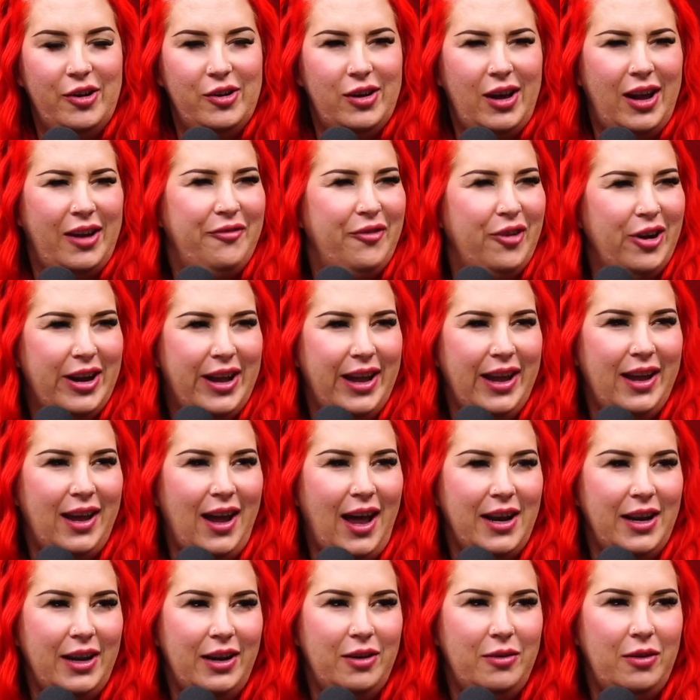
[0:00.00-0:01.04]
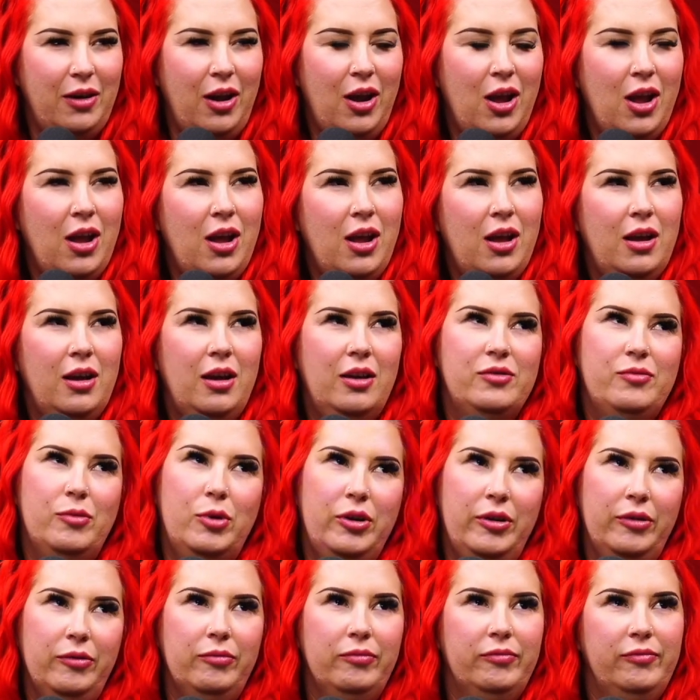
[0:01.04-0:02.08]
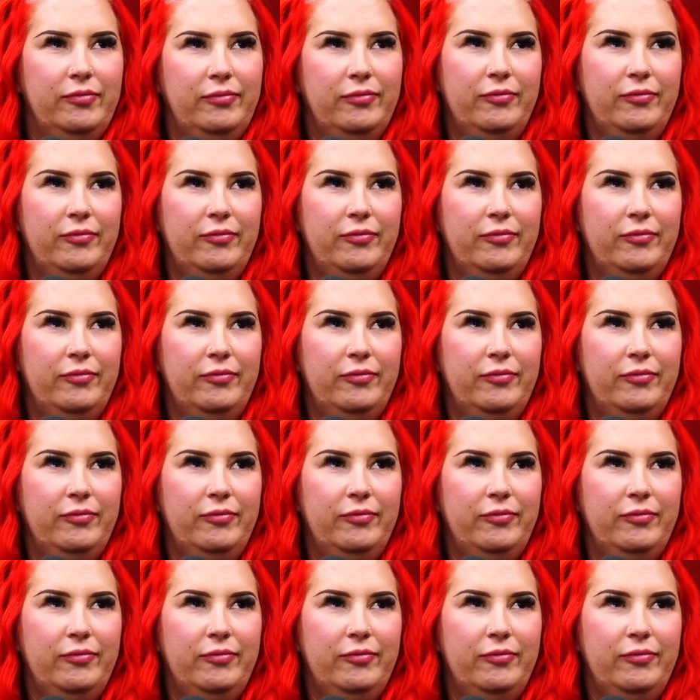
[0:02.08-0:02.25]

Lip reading: forget I didn't. Well,